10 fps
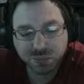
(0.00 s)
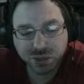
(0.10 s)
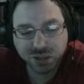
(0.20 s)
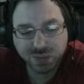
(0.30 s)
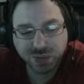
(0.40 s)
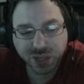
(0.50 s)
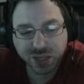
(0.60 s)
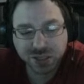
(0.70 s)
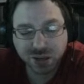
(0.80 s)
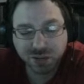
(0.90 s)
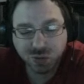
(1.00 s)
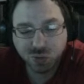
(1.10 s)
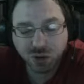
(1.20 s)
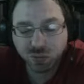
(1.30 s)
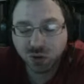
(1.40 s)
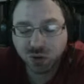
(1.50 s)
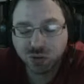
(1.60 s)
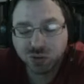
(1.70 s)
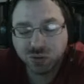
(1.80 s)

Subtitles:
But like I said, if you want to roll,